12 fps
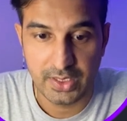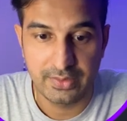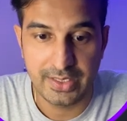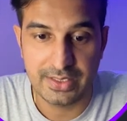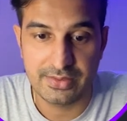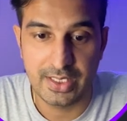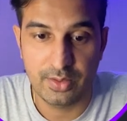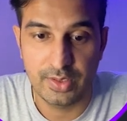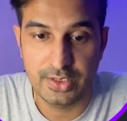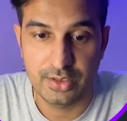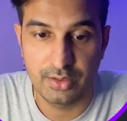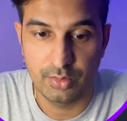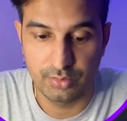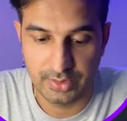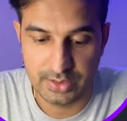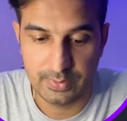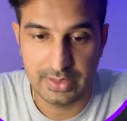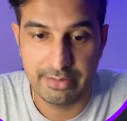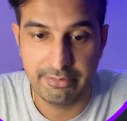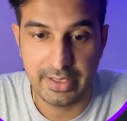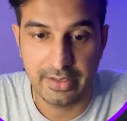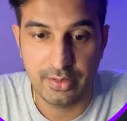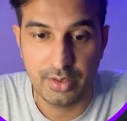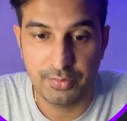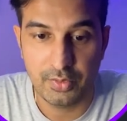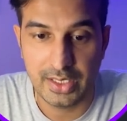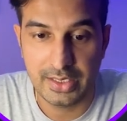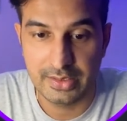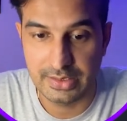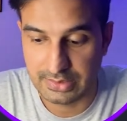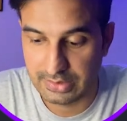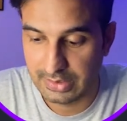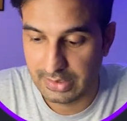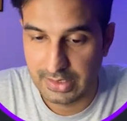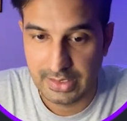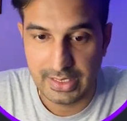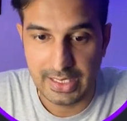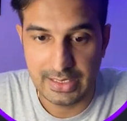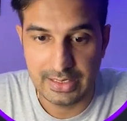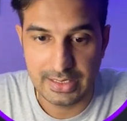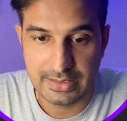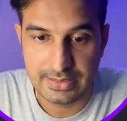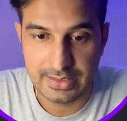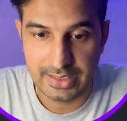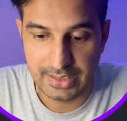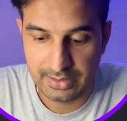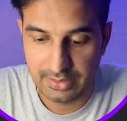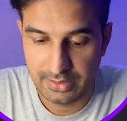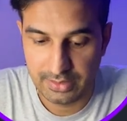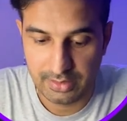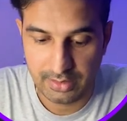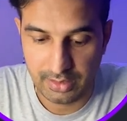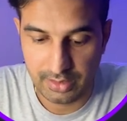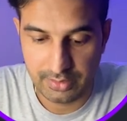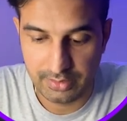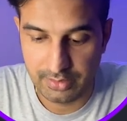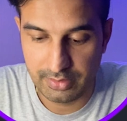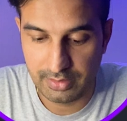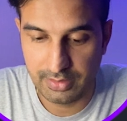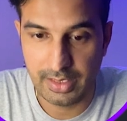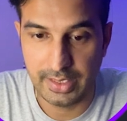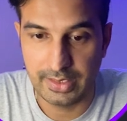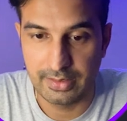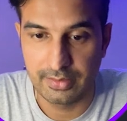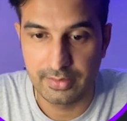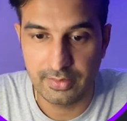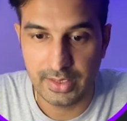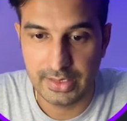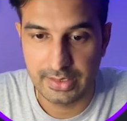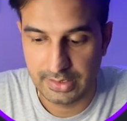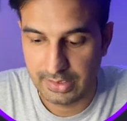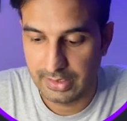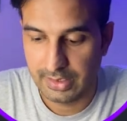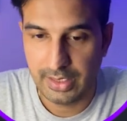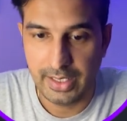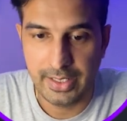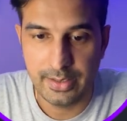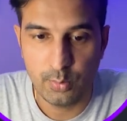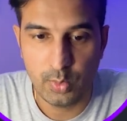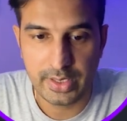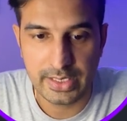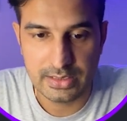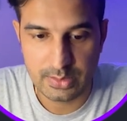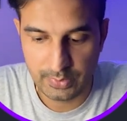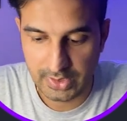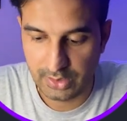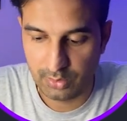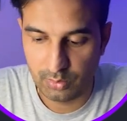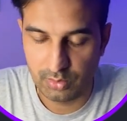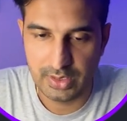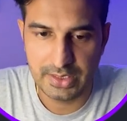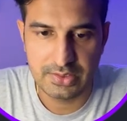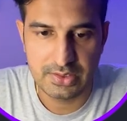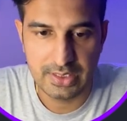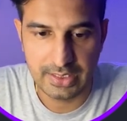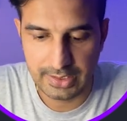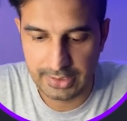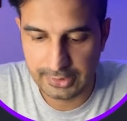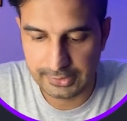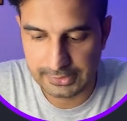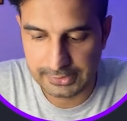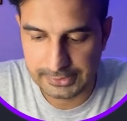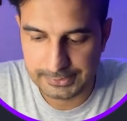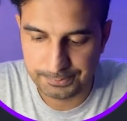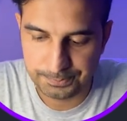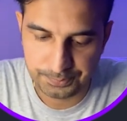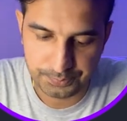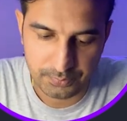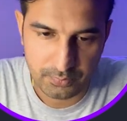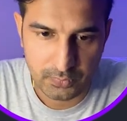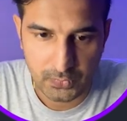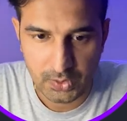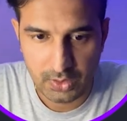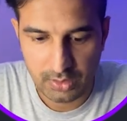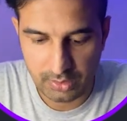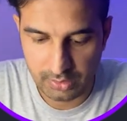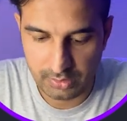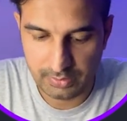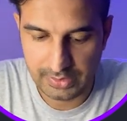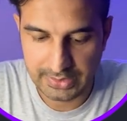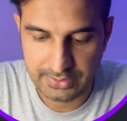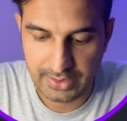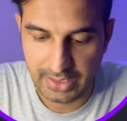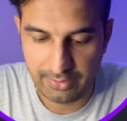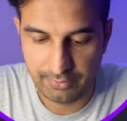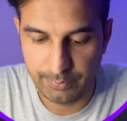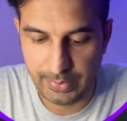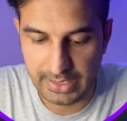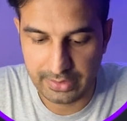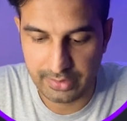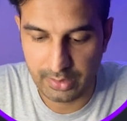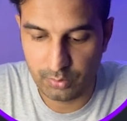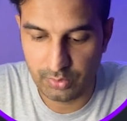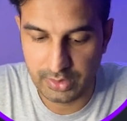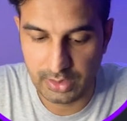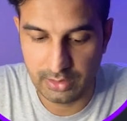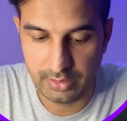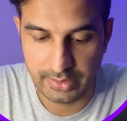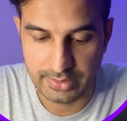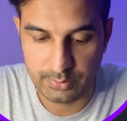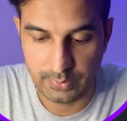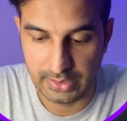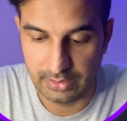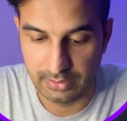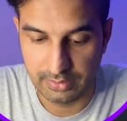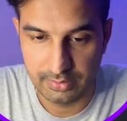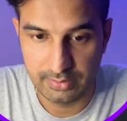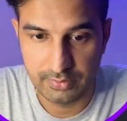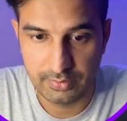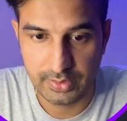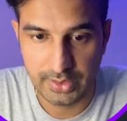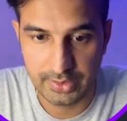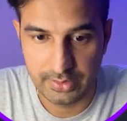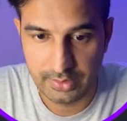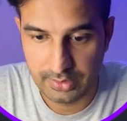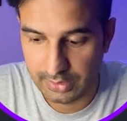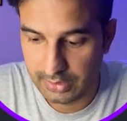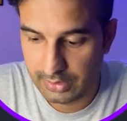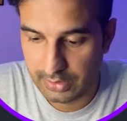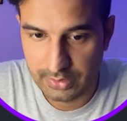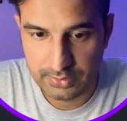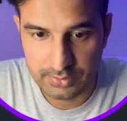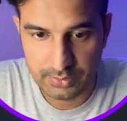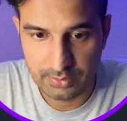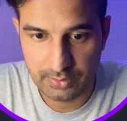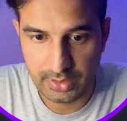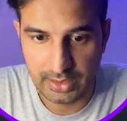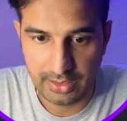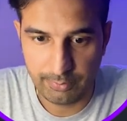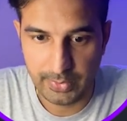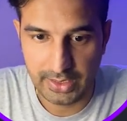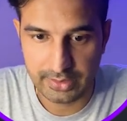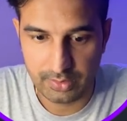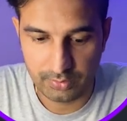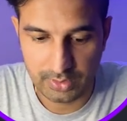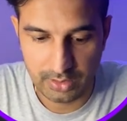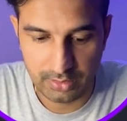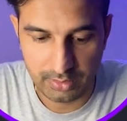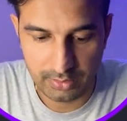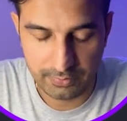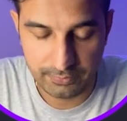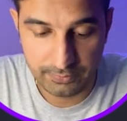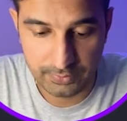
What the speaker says: text decoration. No, this will give error. You have to write this and let's say underline, right? And what else we can do? Let's say let's have background color as well, right? So I'll have background color of